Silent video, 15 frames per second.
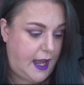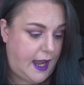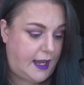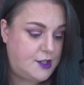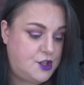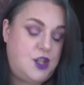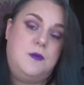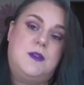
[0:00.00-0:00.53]

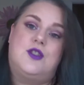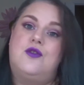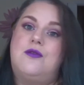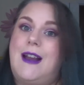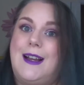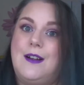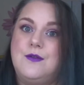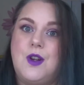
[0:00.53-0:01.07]
And she was
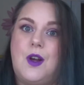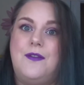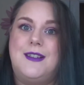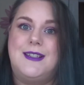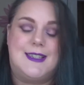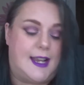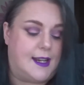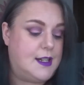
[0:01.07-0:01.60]
crowned on the
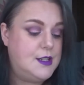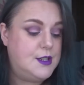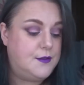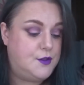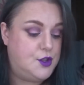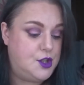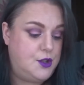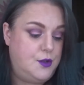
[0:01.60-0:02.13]
2nd
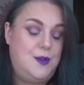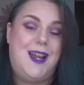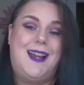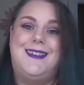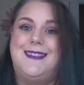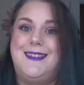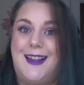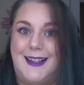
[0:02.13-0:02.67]
of June
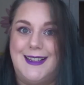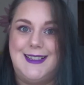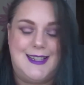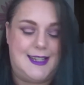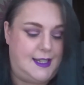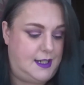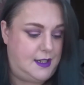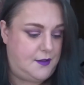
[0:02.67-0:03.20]

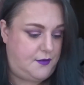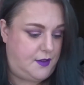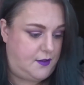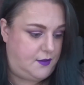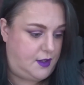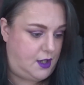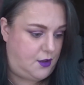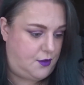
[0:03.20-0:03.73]

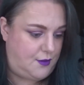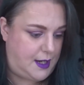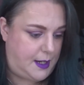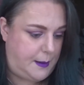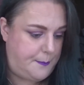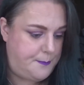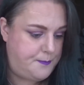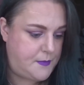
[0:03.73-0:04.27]
1953.